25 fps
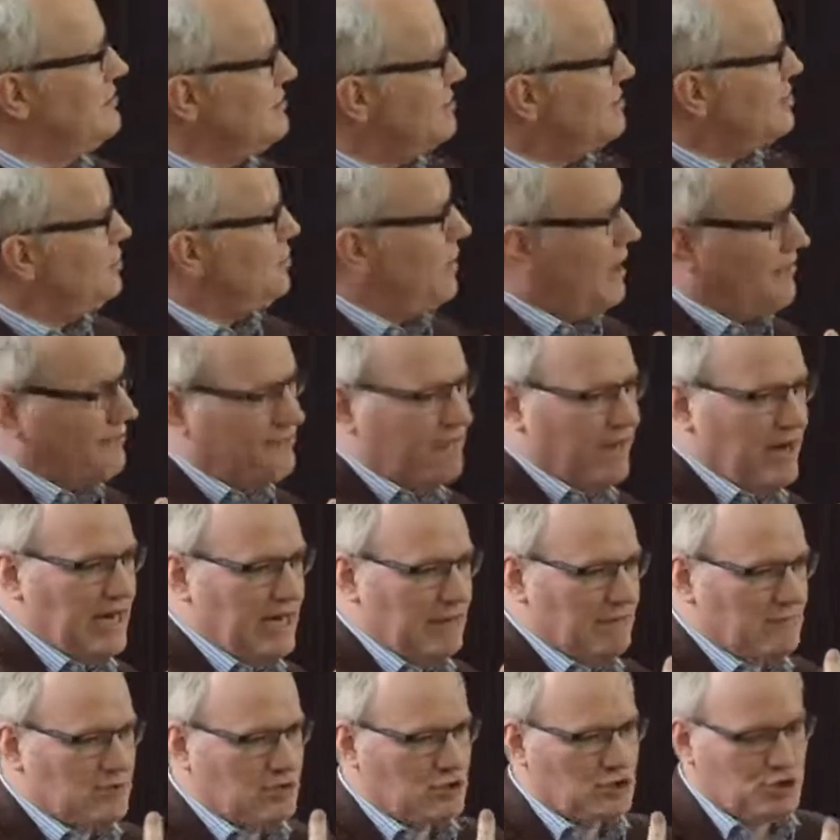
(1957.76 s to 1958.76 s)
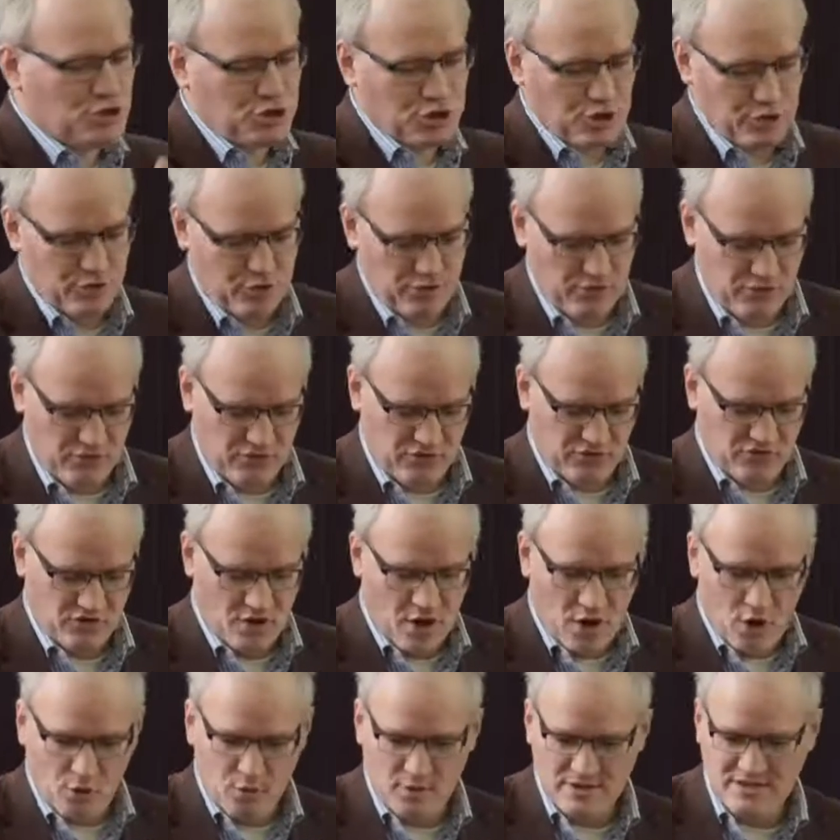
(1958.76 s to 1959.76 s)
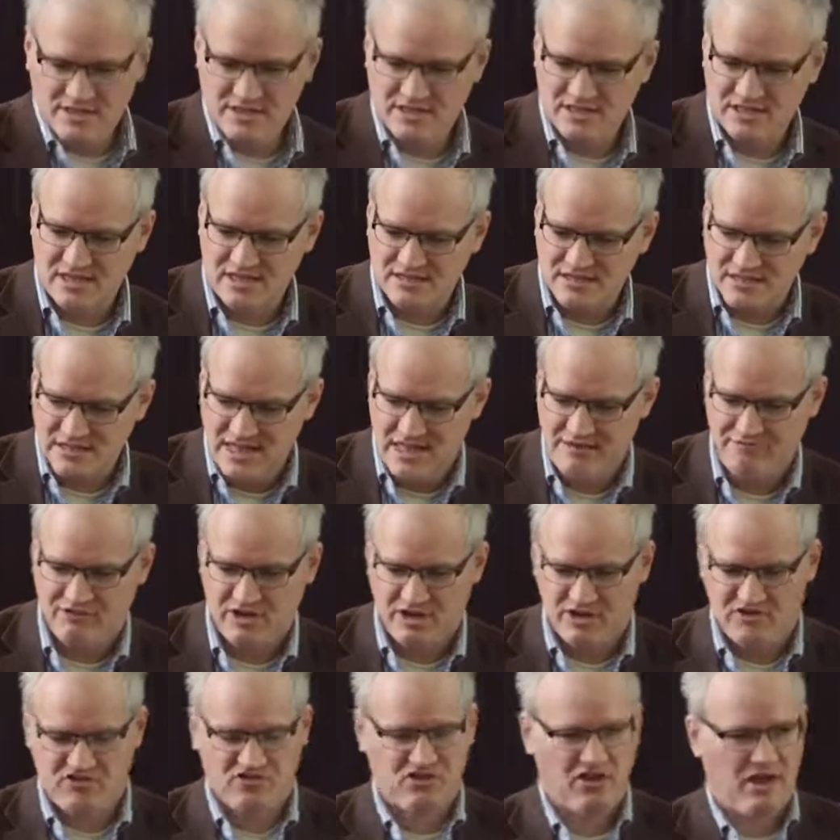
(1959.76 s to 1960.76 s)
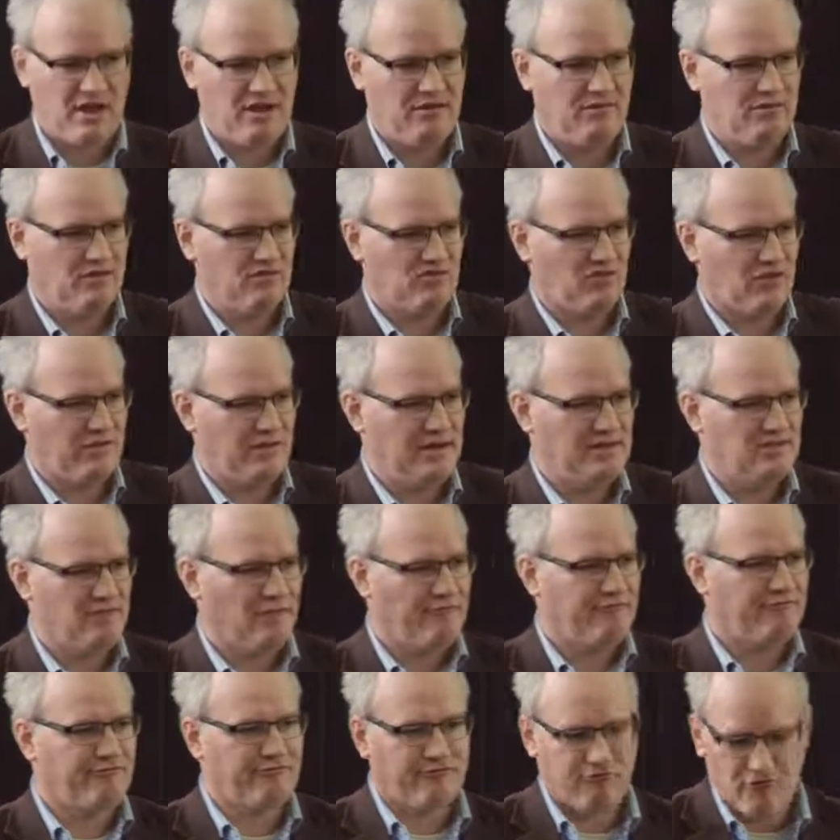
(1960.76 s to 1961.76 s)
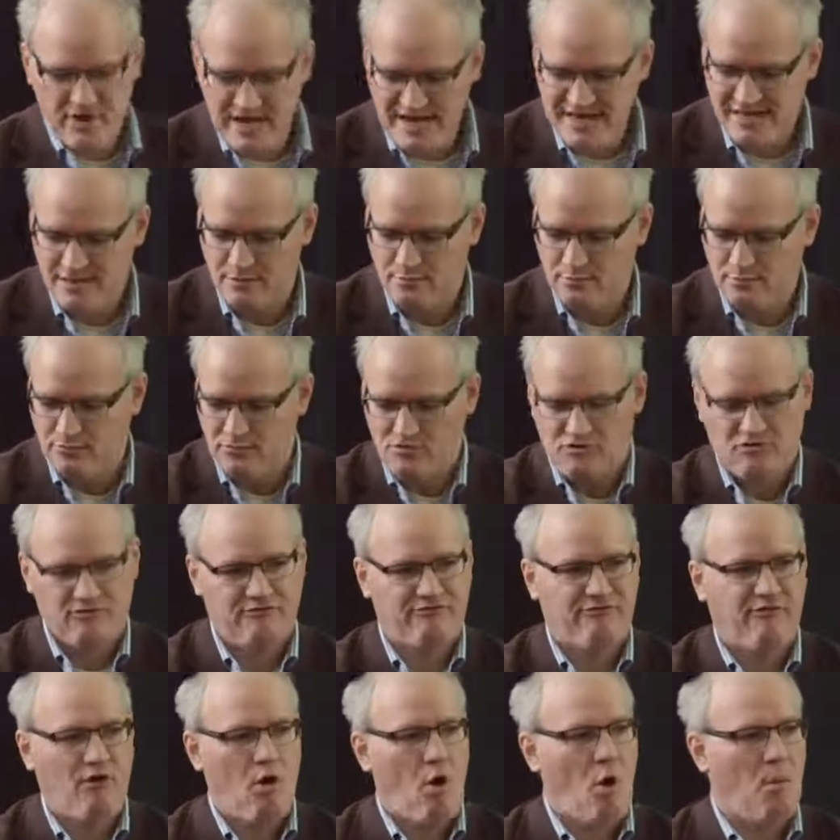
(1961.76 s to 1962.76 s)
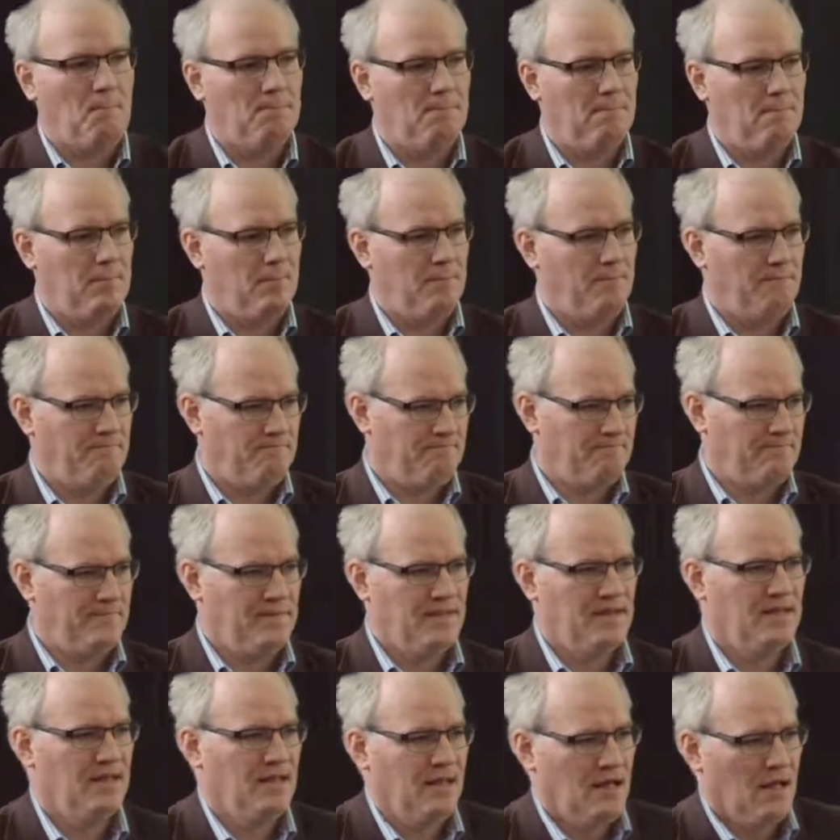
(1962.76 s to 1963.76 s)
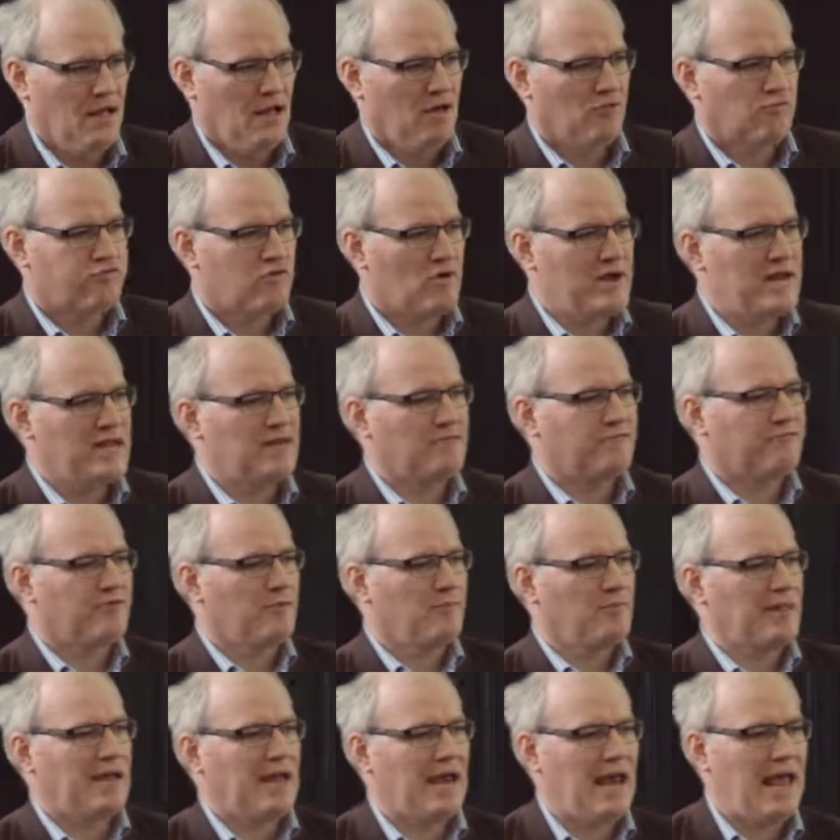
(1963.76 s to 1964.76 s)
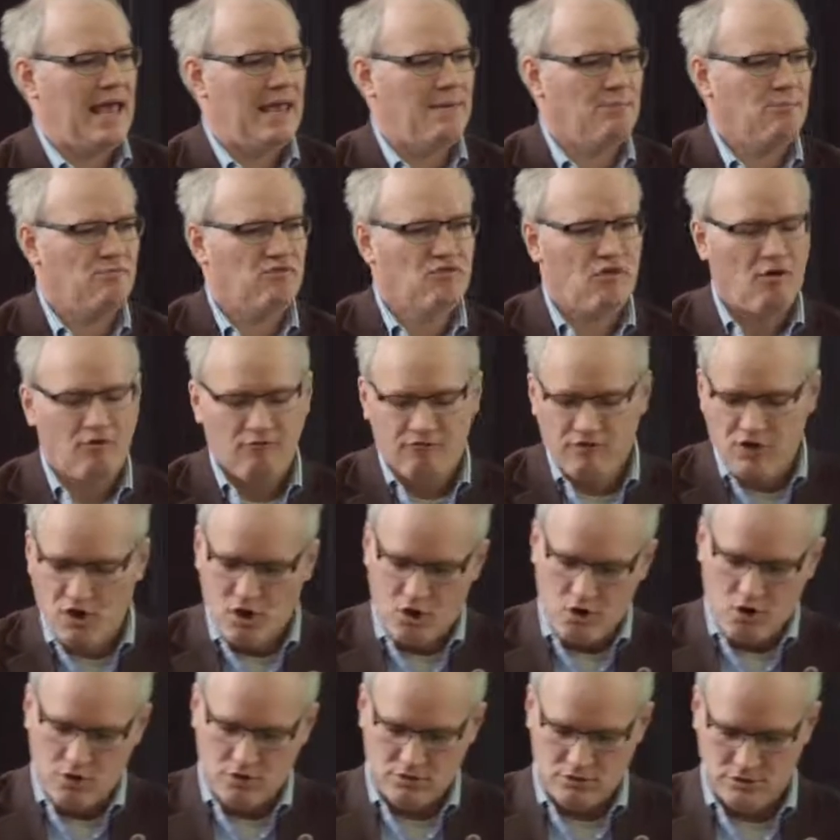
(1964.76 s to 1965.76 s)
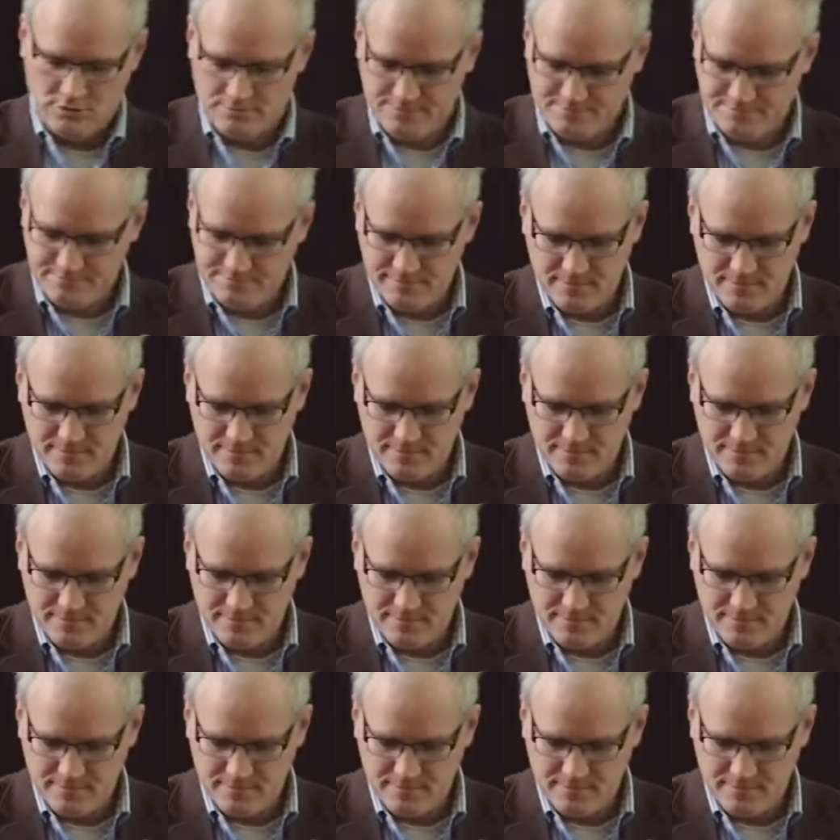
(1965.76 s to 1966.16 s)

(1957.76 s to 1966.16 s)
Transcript: us to a freedom to choose, which is conceived in a series of freedoms from. Freedom from the claims of God.